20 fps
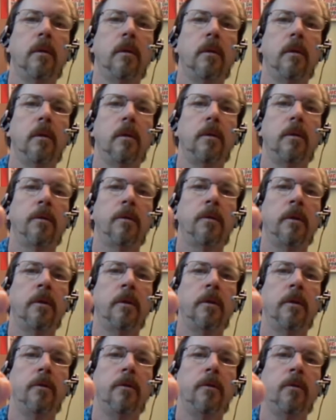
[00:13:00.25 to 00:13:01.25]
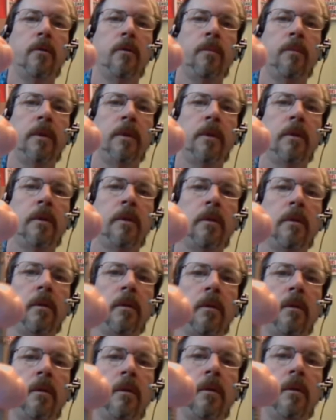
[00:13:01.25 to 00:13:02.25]
Trying to zoom
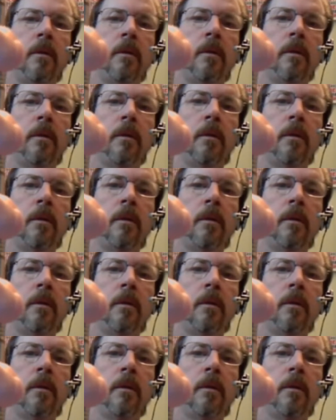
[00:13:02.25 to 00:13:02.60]
in.